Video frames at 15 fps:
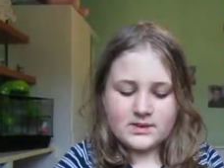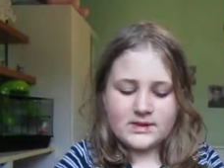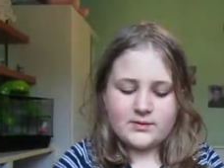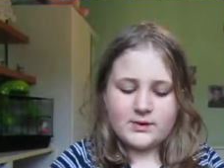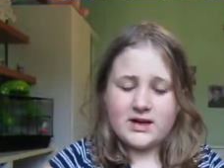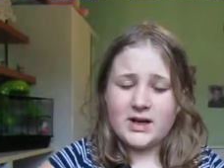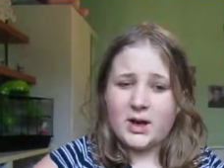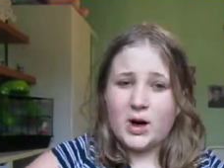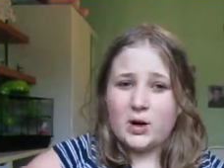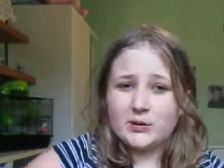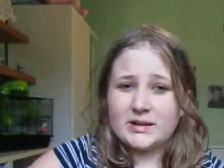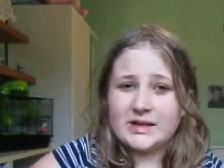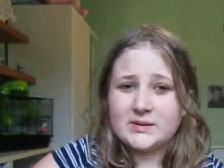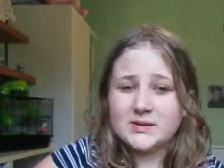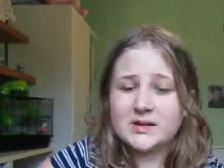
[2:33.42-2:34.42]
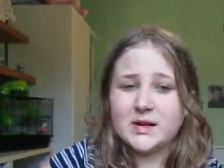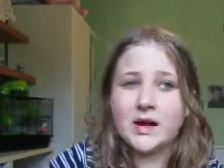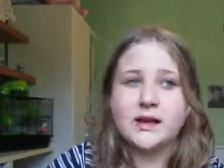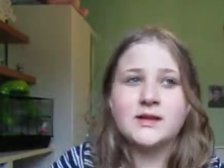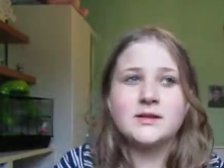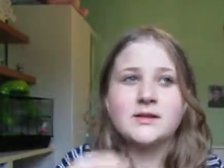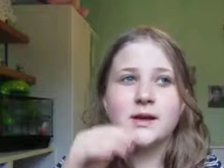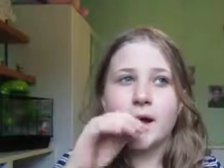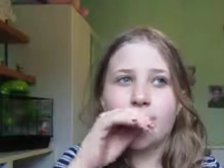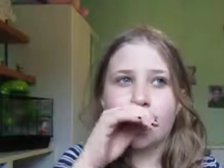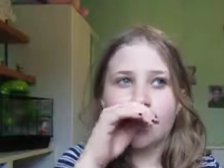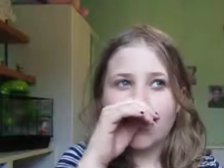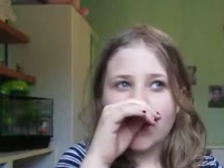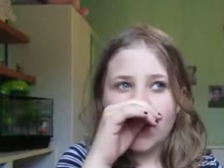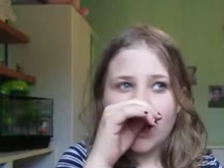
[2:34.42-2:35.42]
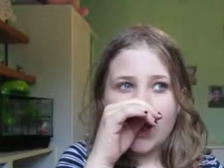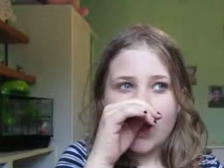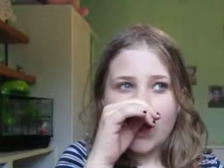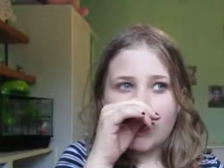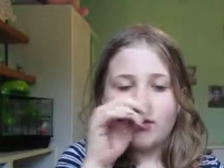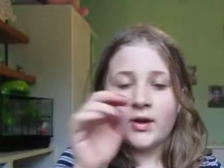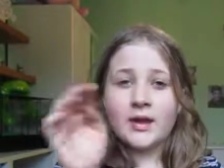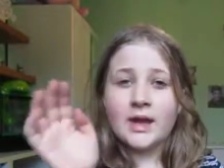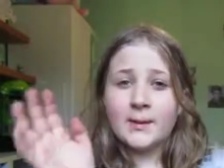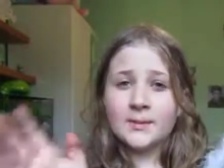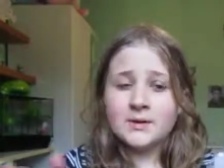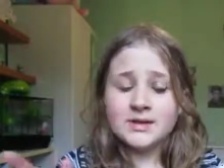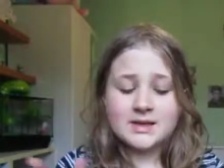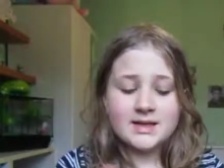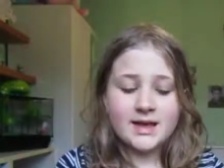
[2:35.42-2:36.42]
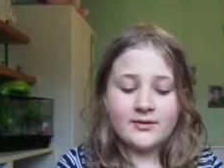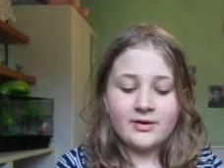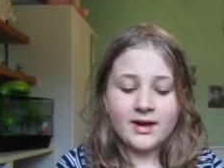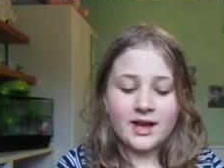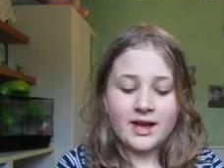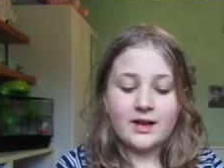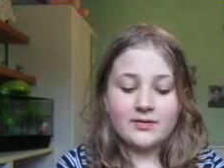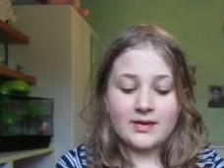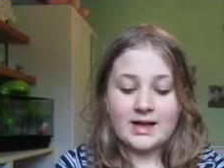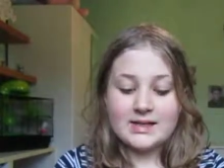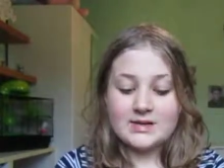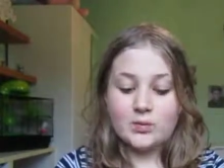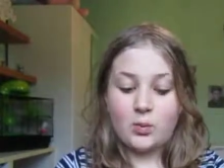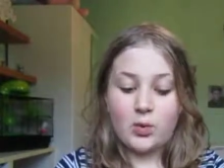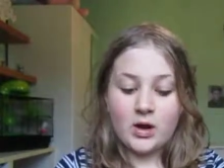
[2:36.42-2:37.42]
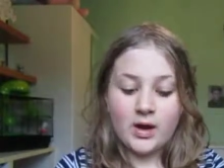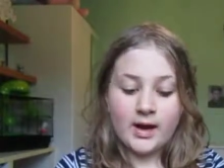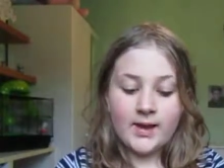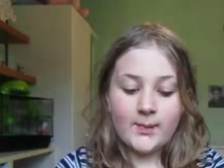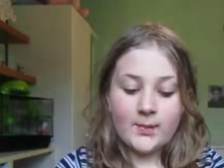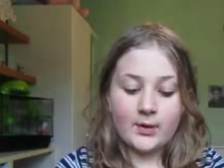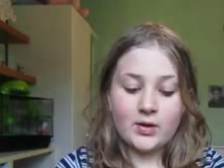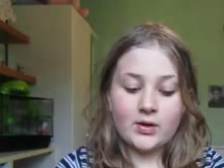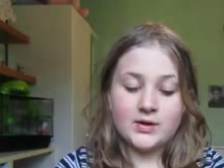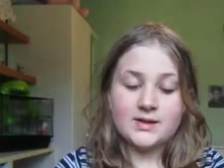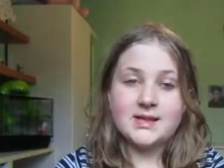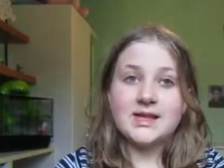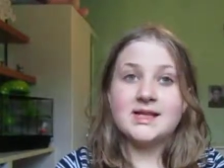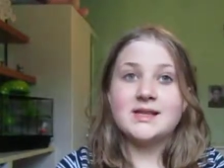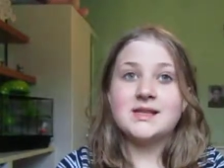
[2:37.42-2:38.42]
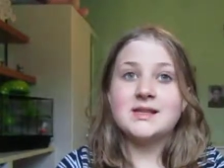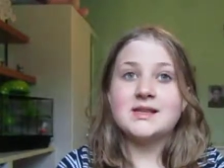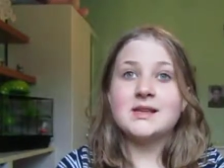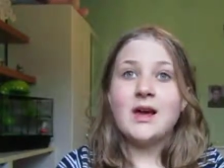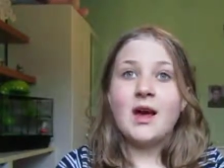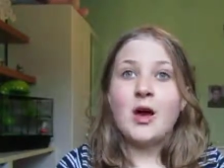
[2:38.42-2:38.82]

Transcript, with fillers: It's really cold outside, so if I keep on sniffling, that's why, because it's